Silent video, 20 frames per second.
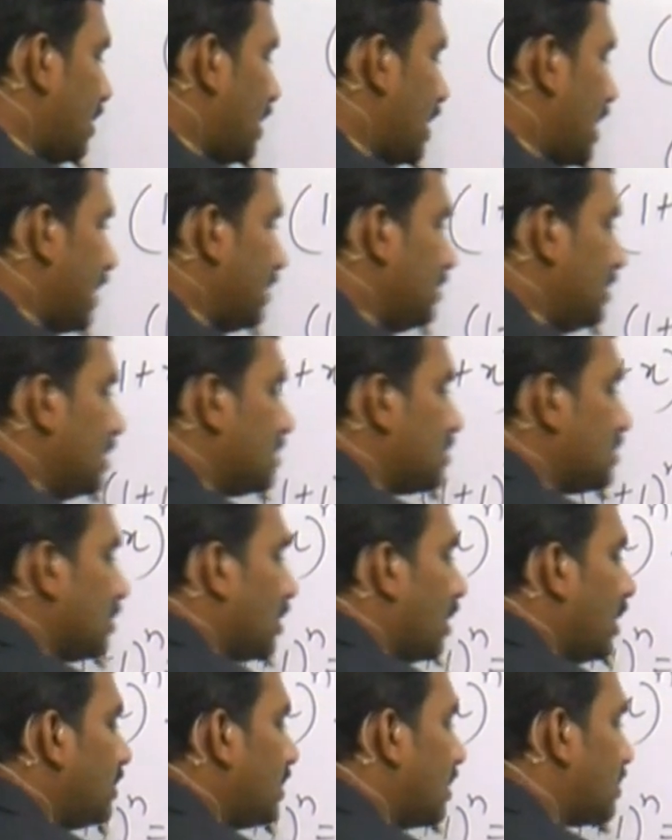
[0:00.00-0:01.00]
Like this.
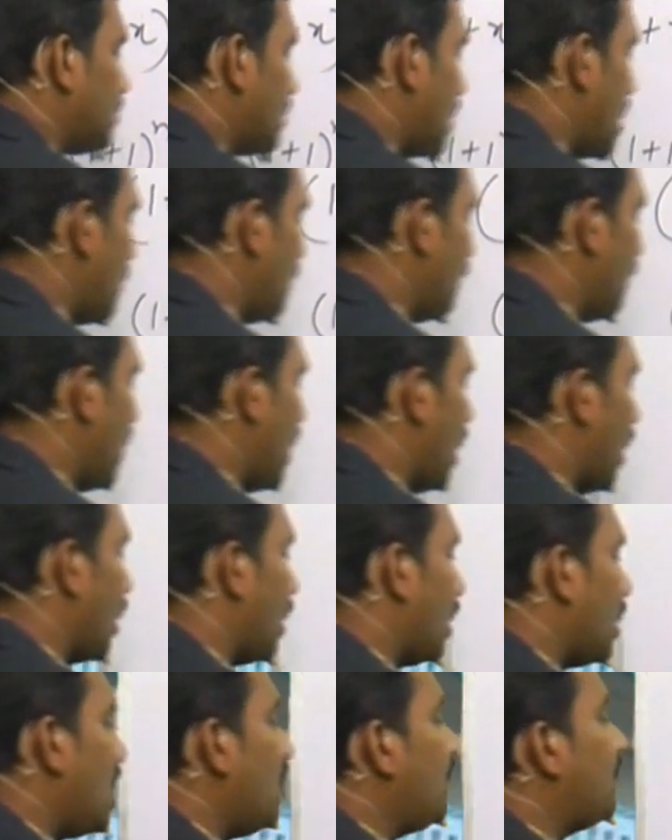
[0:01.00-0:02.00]
In the same
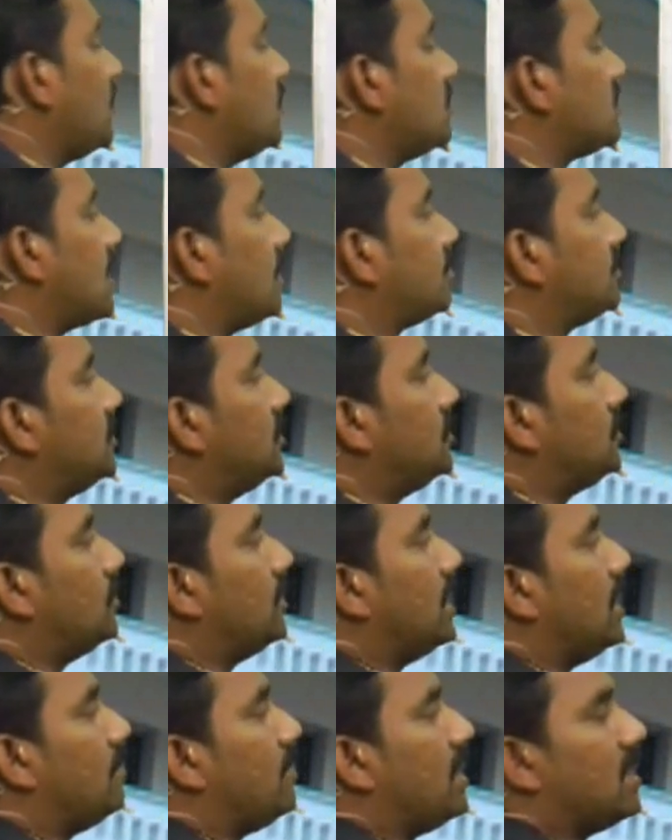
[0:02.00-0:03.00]
way, if you
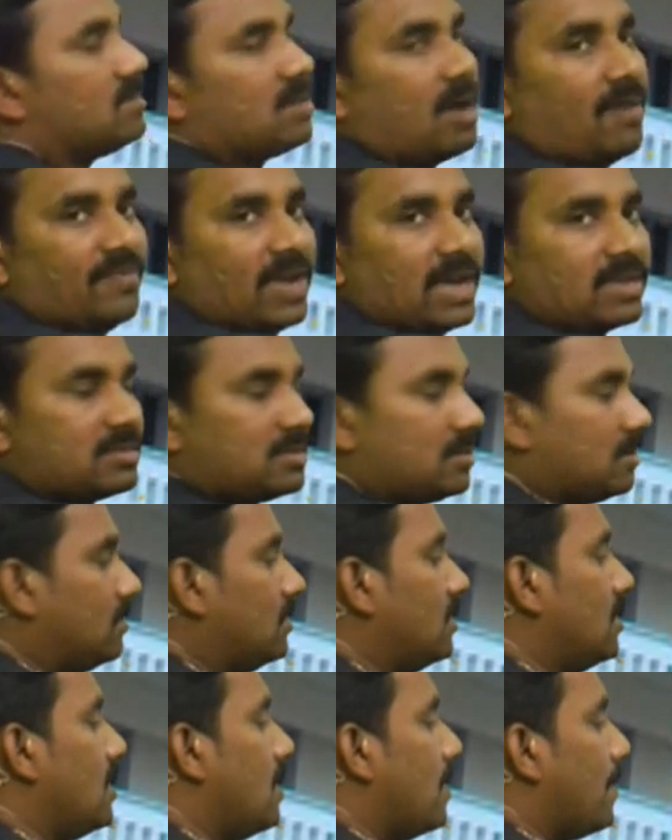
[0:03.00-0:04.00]
substitute in place of x
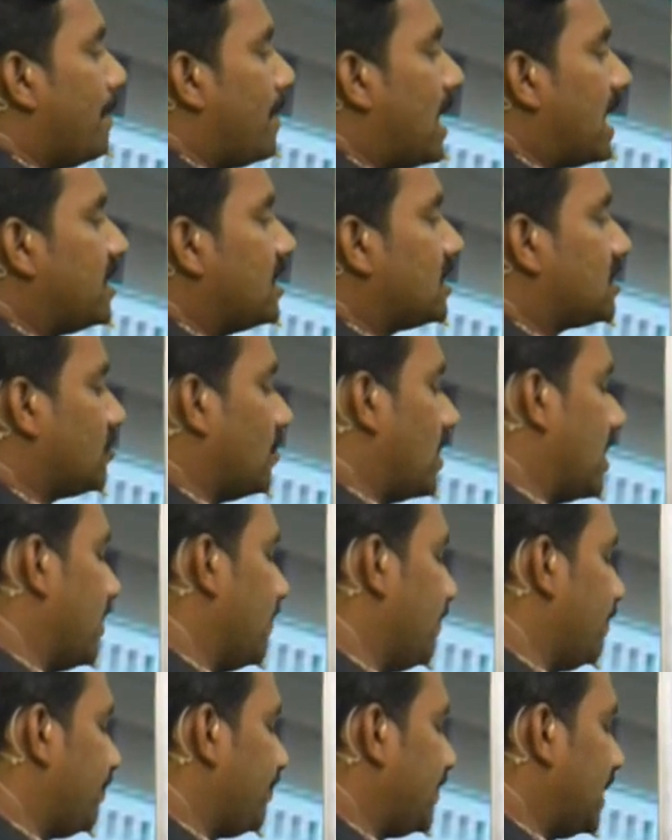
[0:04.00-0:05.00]
minus
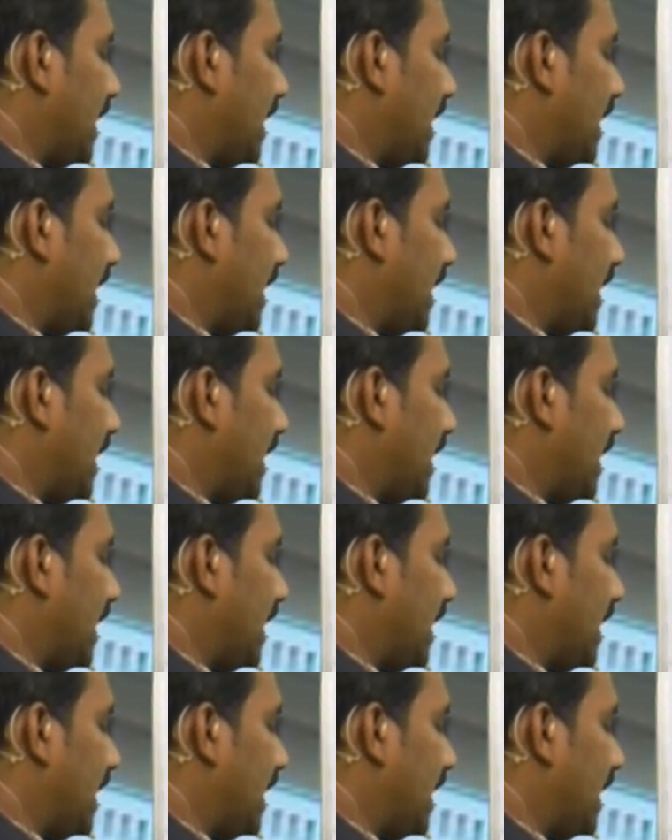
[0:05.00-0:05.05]
1,